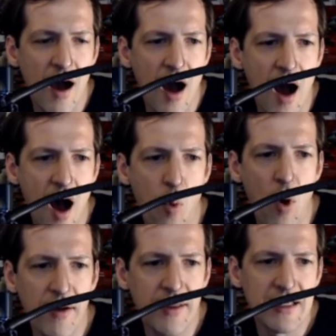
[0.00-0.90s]
Uh, what
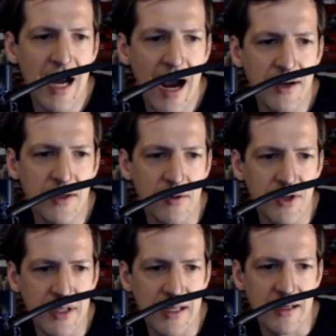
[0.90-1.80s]
are the dinosaurs,
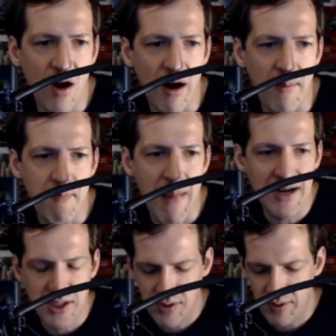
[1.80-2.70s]
she says. All right,
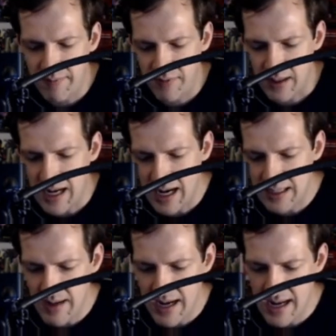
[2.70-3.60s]
Magistrate for the
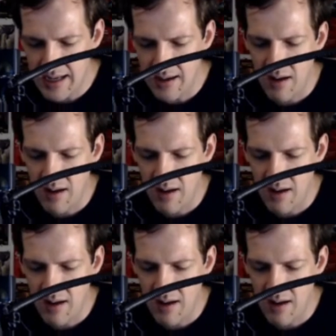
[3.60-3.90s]
Kaisman.